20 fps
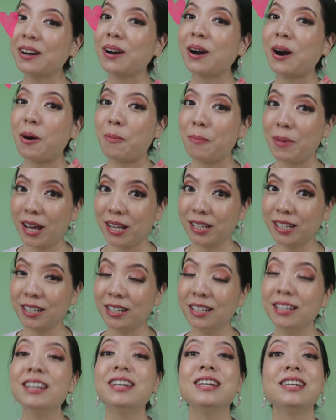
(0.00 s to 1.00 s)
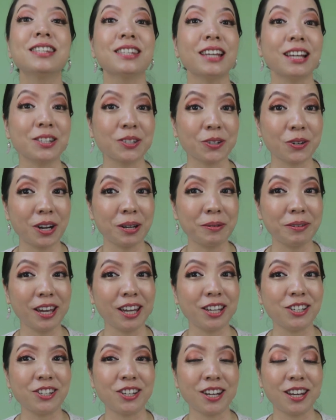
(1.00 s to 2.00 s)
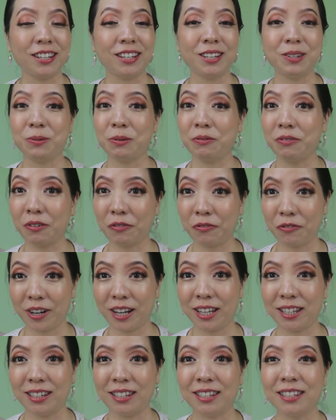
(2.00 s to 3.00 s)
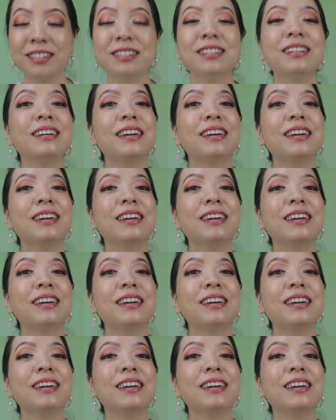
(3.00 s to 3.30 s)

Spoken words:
comment, subscribe and share this with your friends.